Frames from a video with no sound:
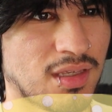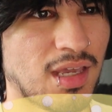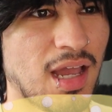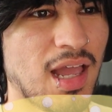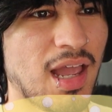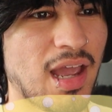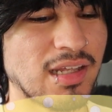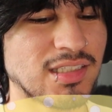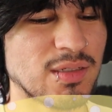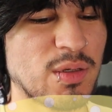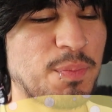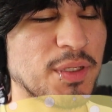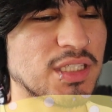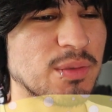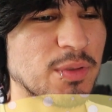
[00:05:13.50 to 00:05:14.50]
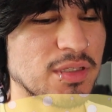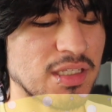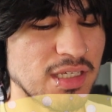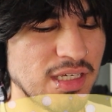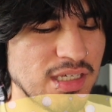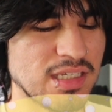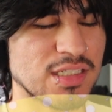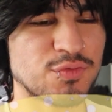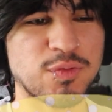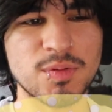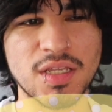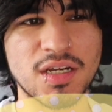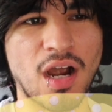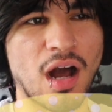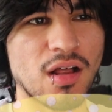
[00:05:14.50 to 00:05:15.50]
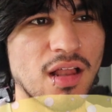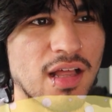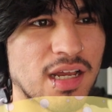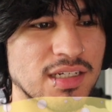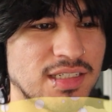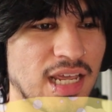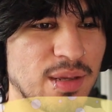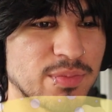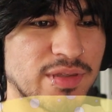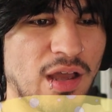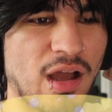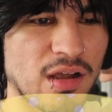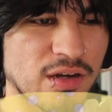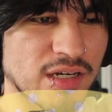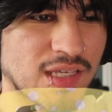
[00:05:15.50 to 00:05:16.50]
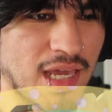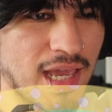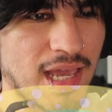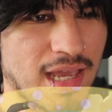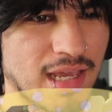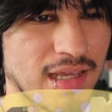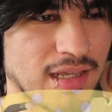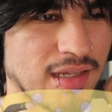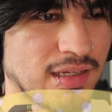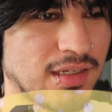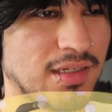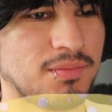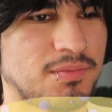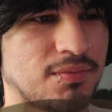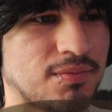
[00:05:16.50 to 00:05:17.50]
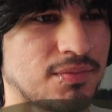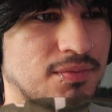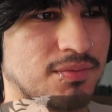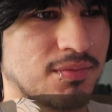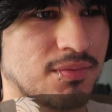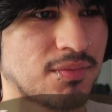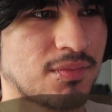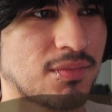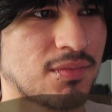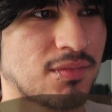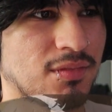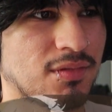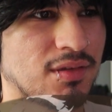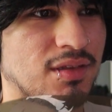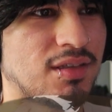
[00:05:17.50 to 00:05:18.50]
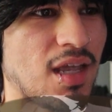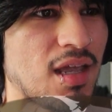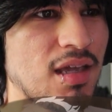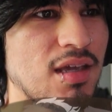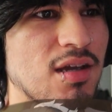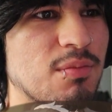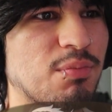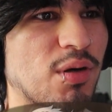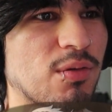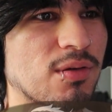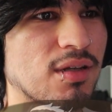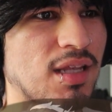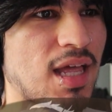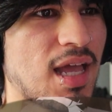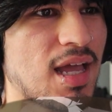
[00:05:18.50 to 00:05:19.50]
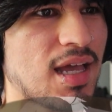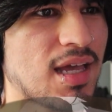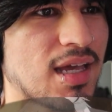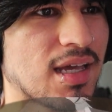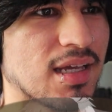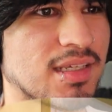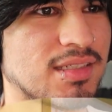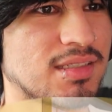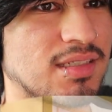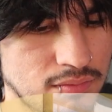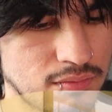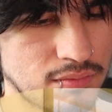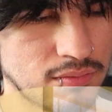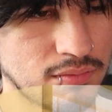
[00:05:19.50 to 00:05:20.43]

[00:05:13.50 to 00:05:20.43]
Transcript: God, did he picked up with ease from the car like a damn dog or cat. Damn, bro, relax.